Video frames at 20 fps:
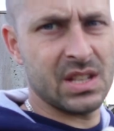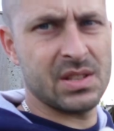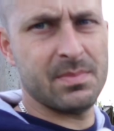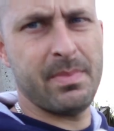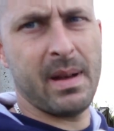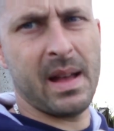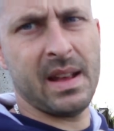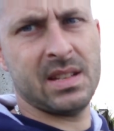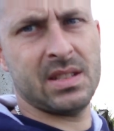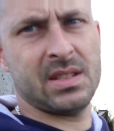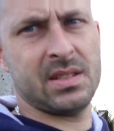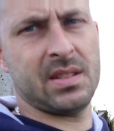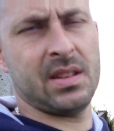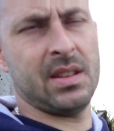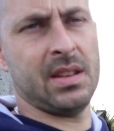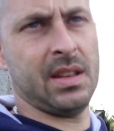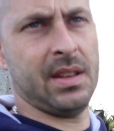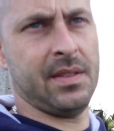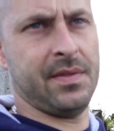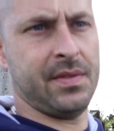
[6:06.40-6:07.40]
it's best
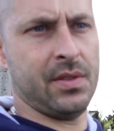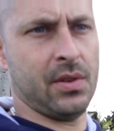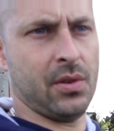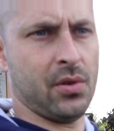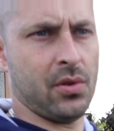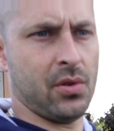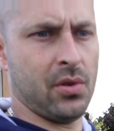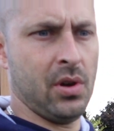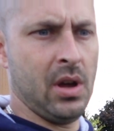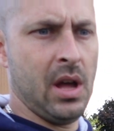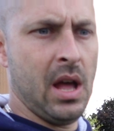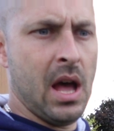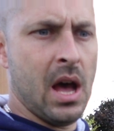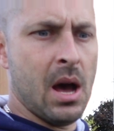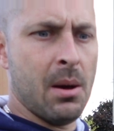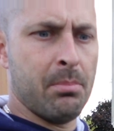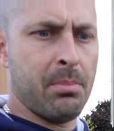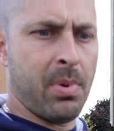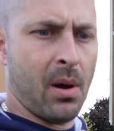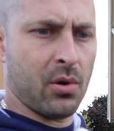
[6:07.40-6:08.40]
if your
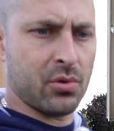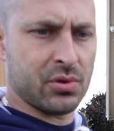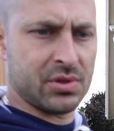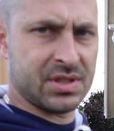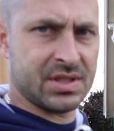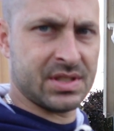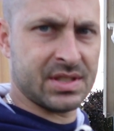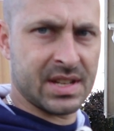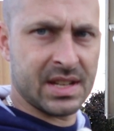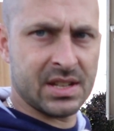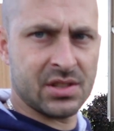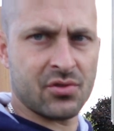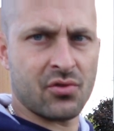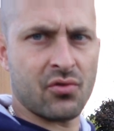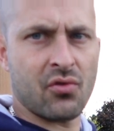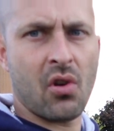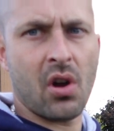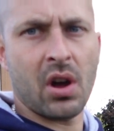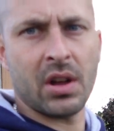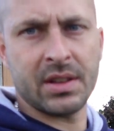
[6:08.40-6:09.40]
post sits
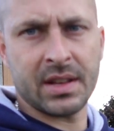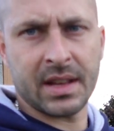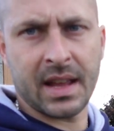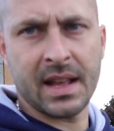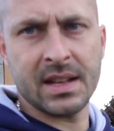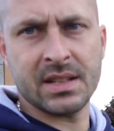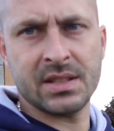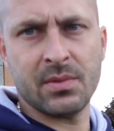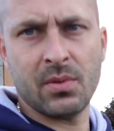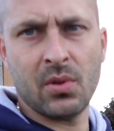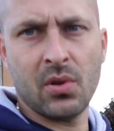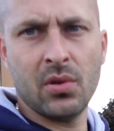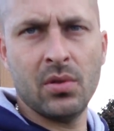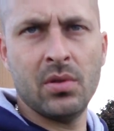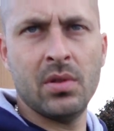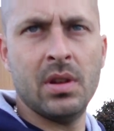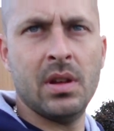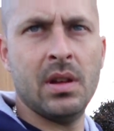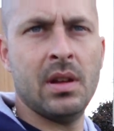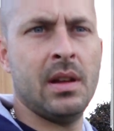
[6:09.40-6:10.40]
right against the wall,
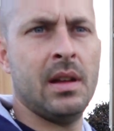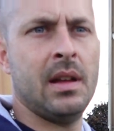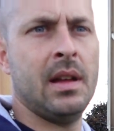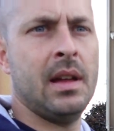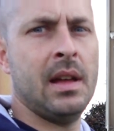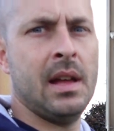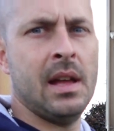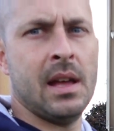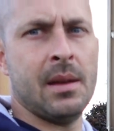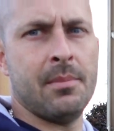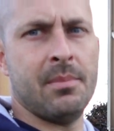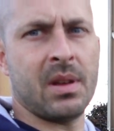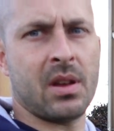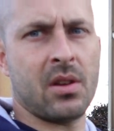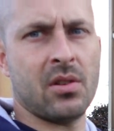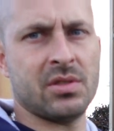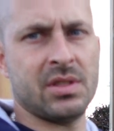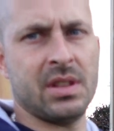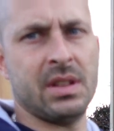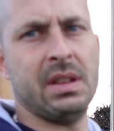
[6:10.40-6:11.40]

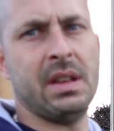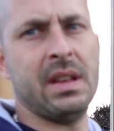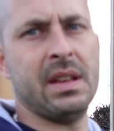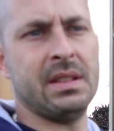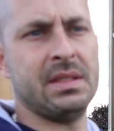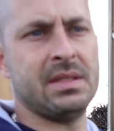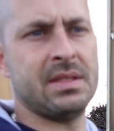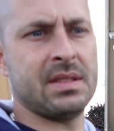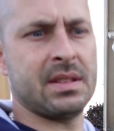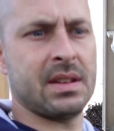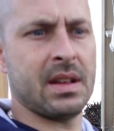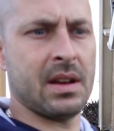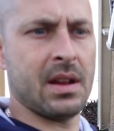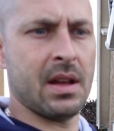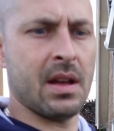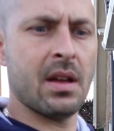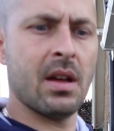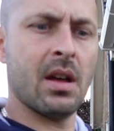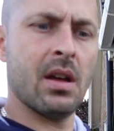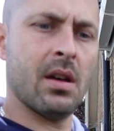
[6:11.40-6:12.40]
because
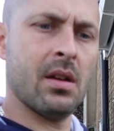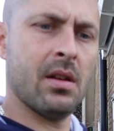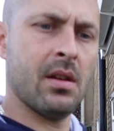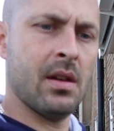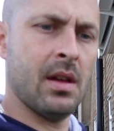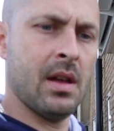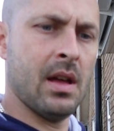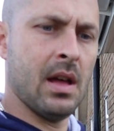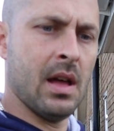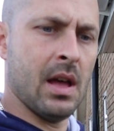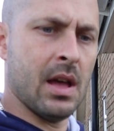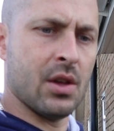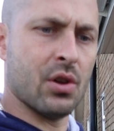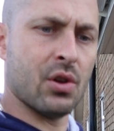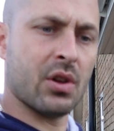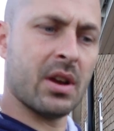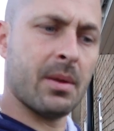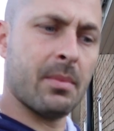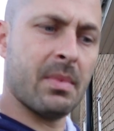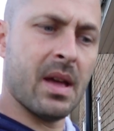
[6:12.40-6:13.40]

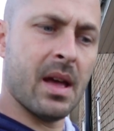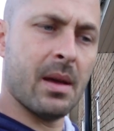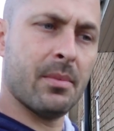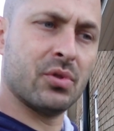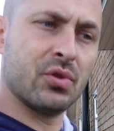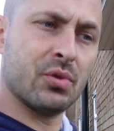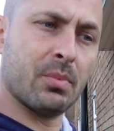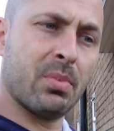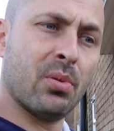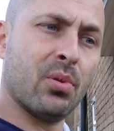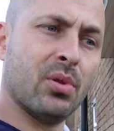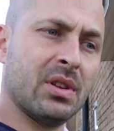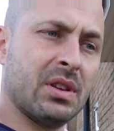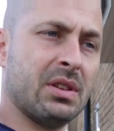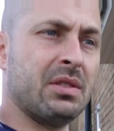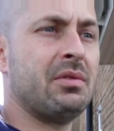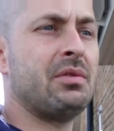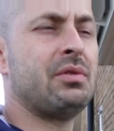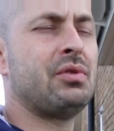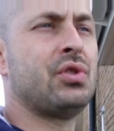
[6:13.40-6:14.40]
you're gonna be able to pull
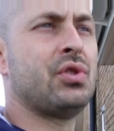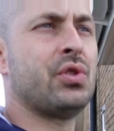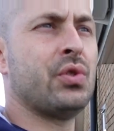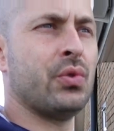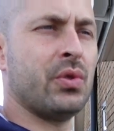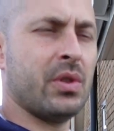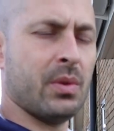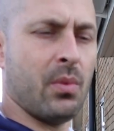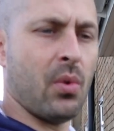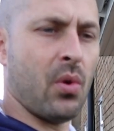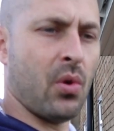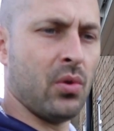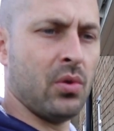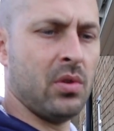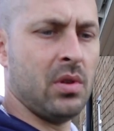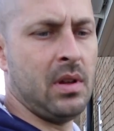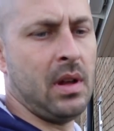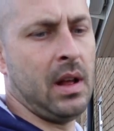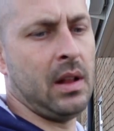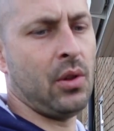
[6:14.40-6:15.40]
it to the wall
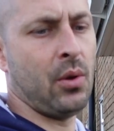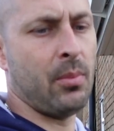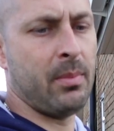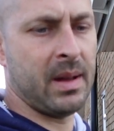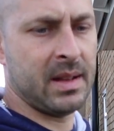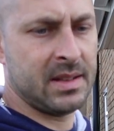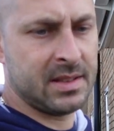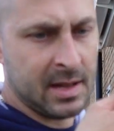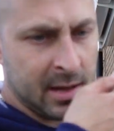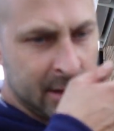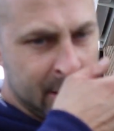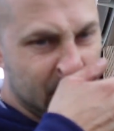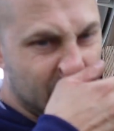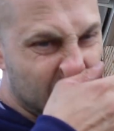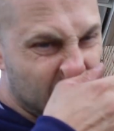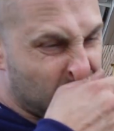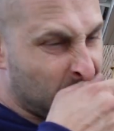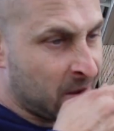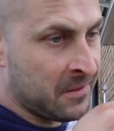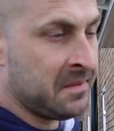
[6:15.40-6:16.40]
a lot better.
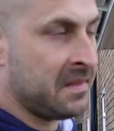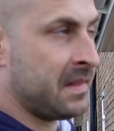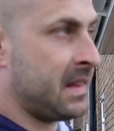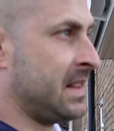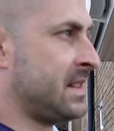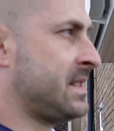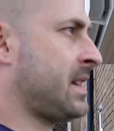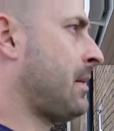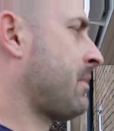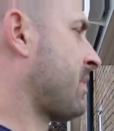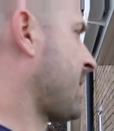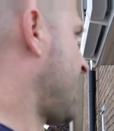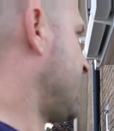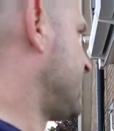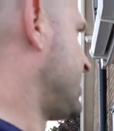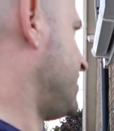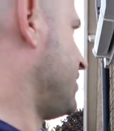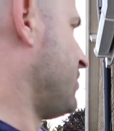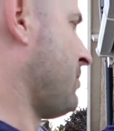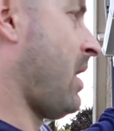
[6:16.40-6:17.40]
In some
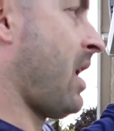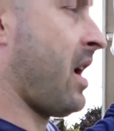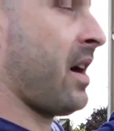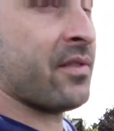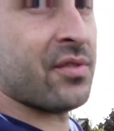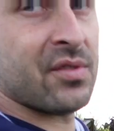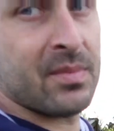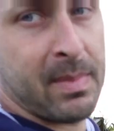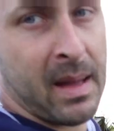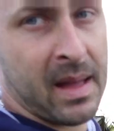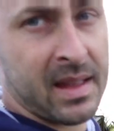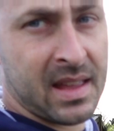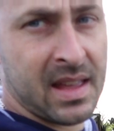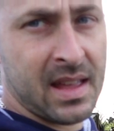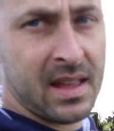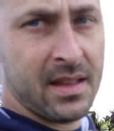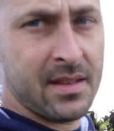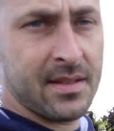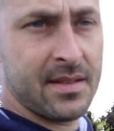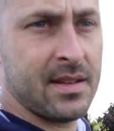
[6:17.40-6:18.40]
cases you might have to back
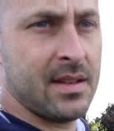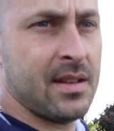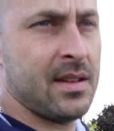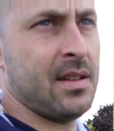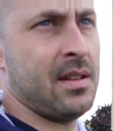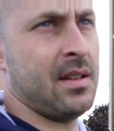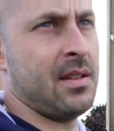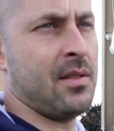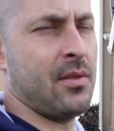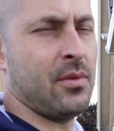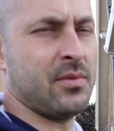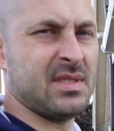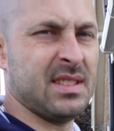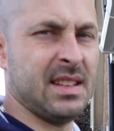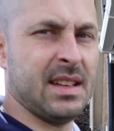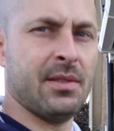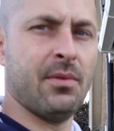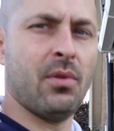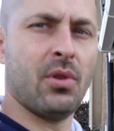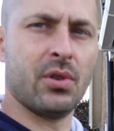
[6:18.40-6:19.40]
it,
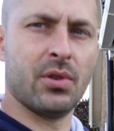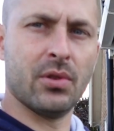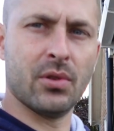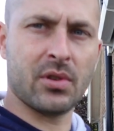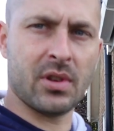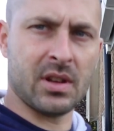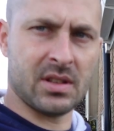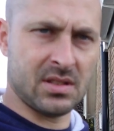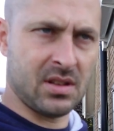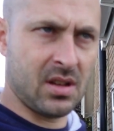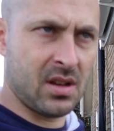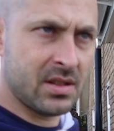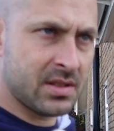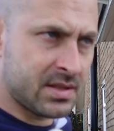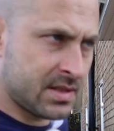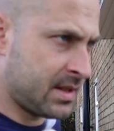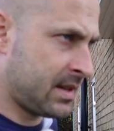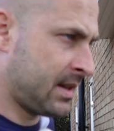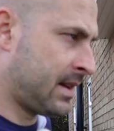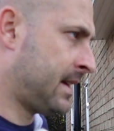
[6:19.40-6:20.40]
obviously it won't look as nice,